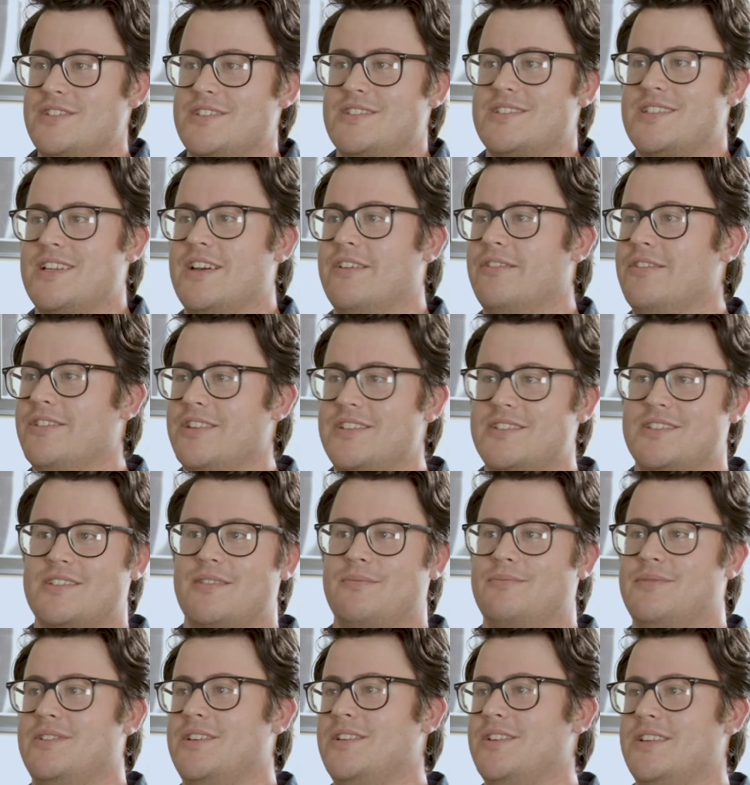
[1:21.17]
It's not really
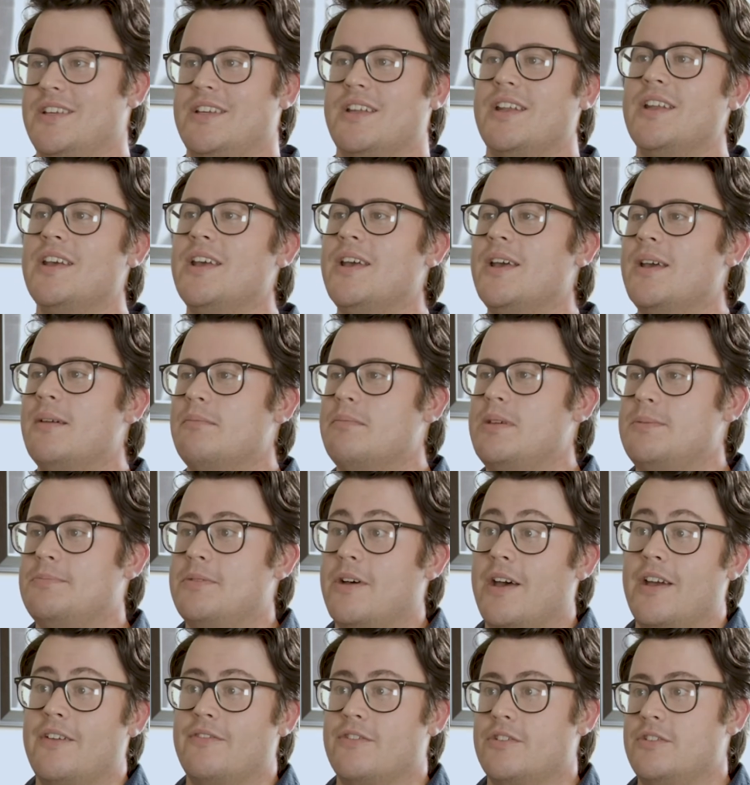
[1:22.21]
something that
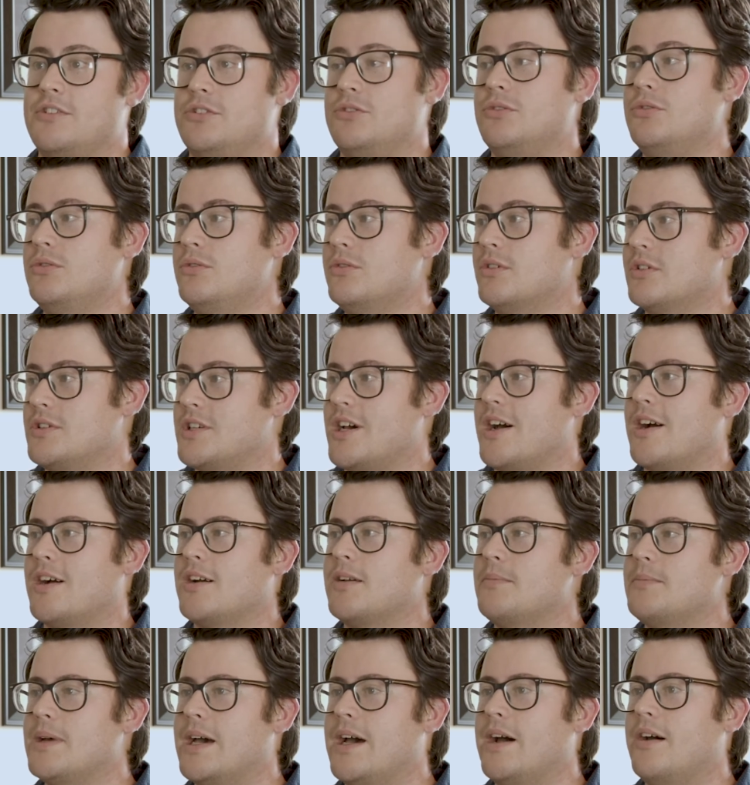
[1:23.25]
people ever do or talk
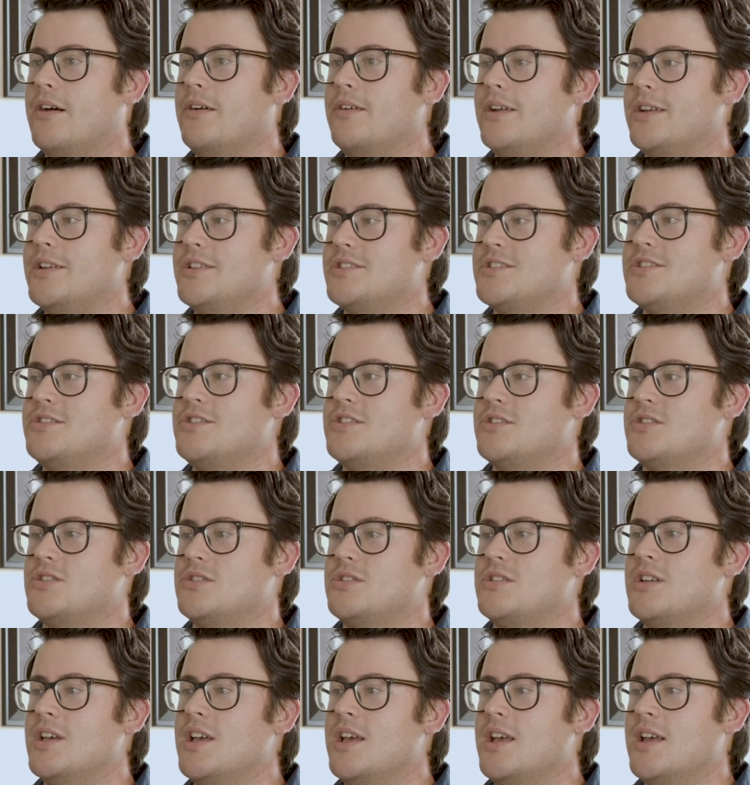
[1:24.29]
about. And it's
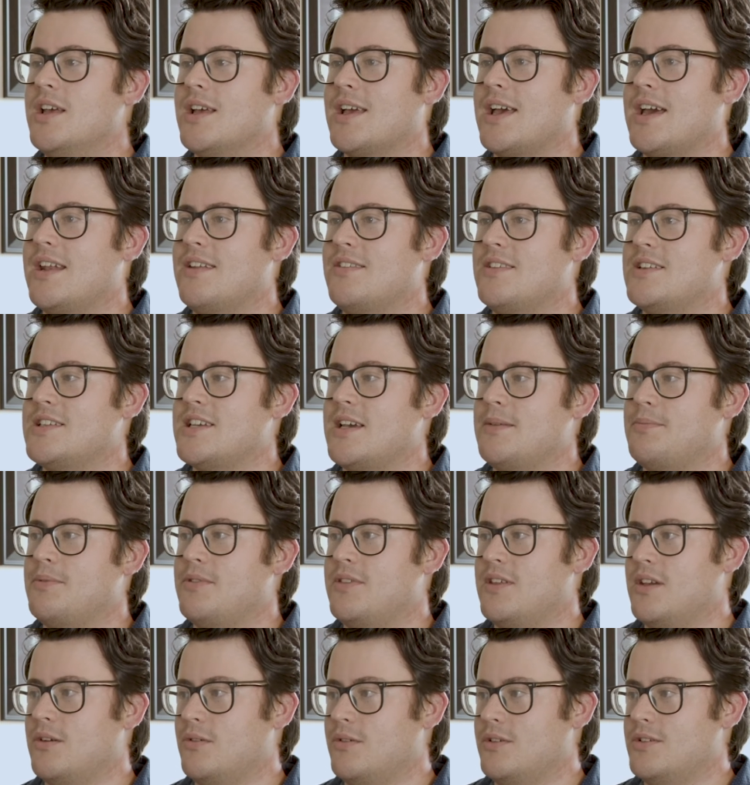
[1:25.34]
just kind of the type of
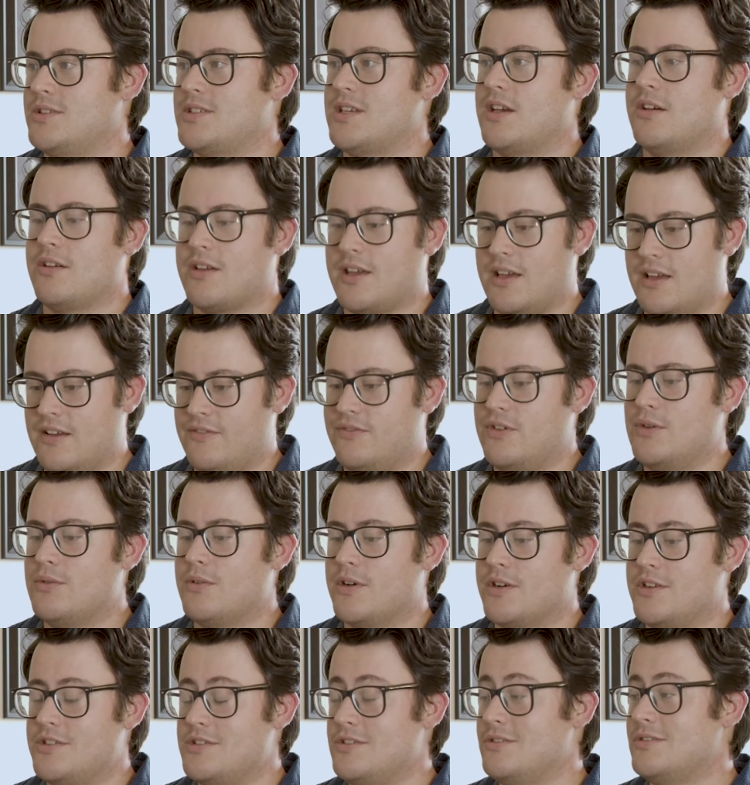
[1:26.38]
thing where you say, okay, if you
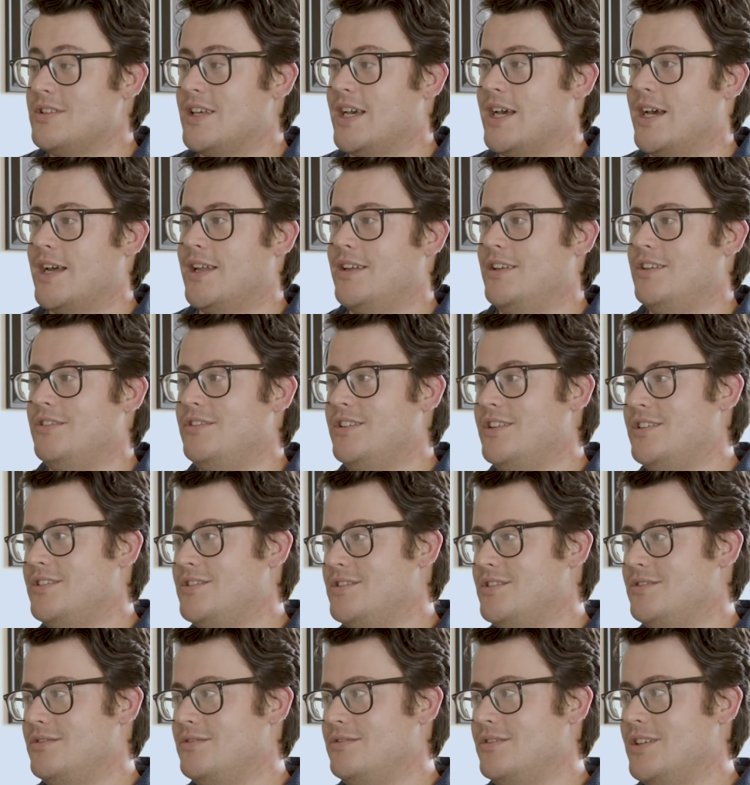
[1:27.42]
want to do that, you need
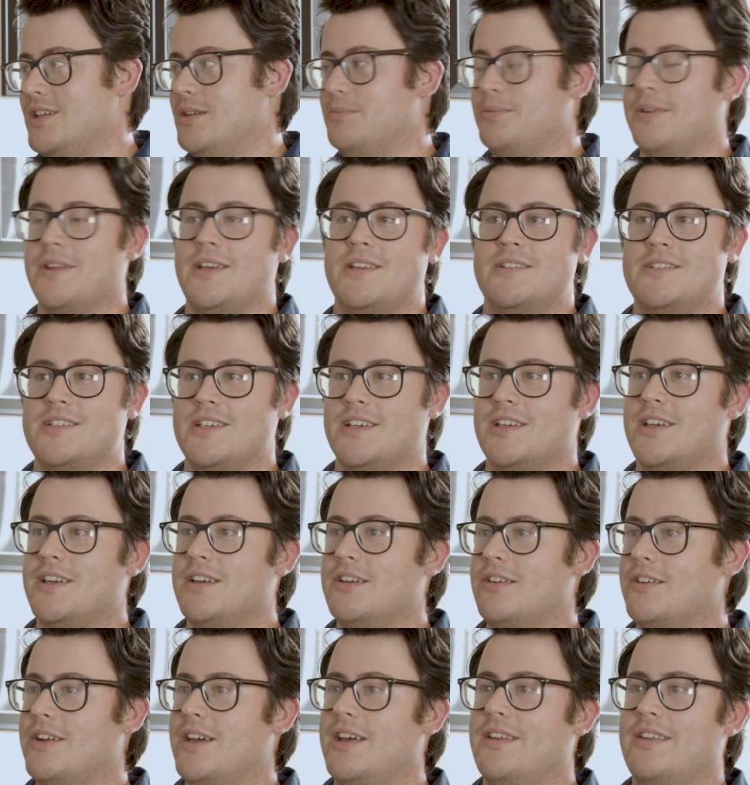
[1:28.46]
to get a plane ticket,
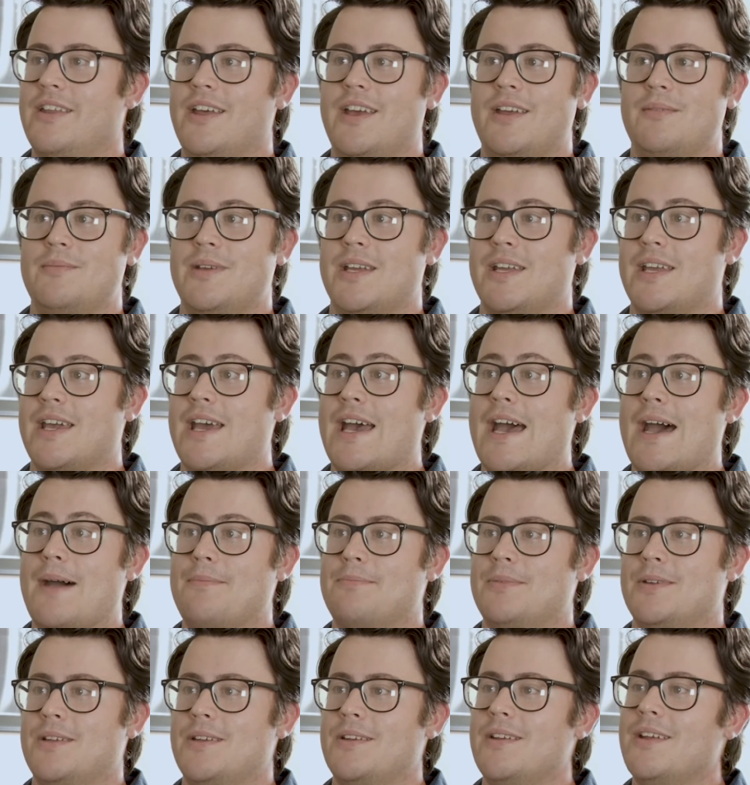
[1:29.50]
go to LA and make it
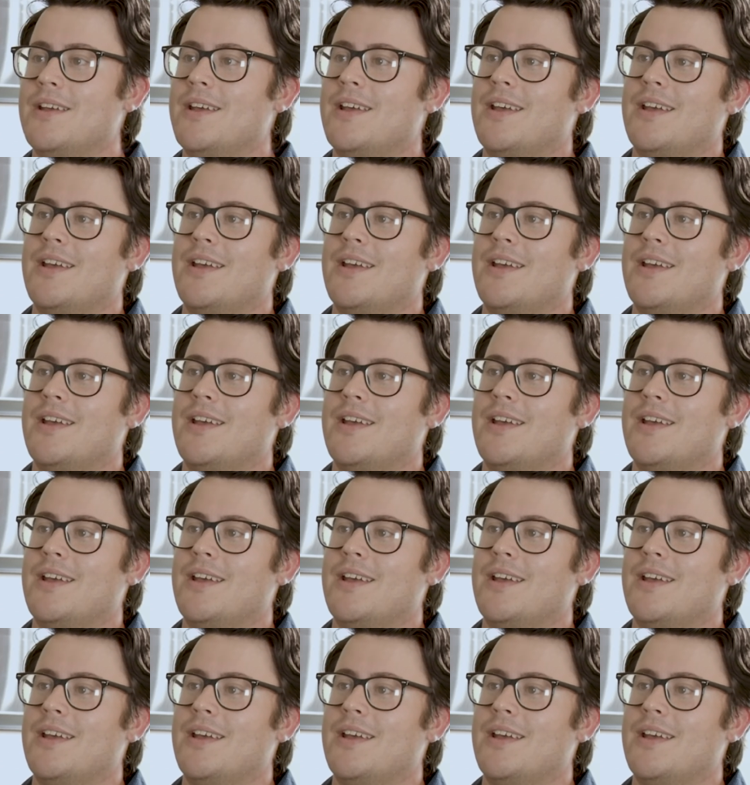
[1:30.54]
happen.